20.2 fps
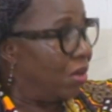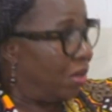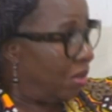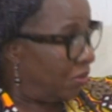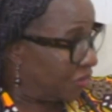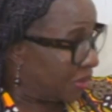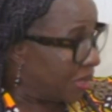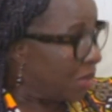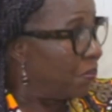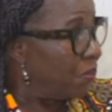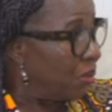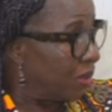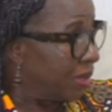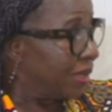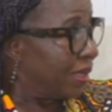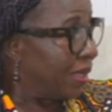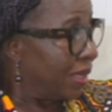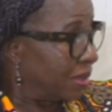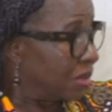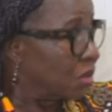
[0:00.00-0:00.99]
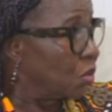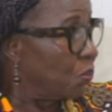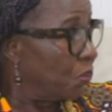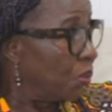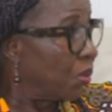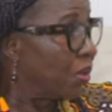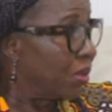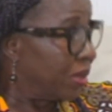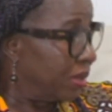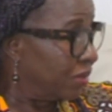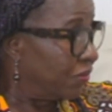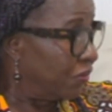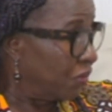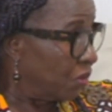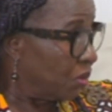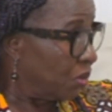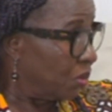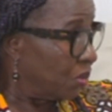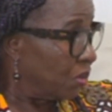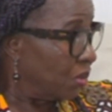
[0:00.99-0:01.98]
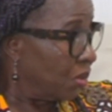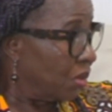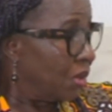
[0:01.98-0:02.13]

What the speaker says: Somebody has to pour it for you.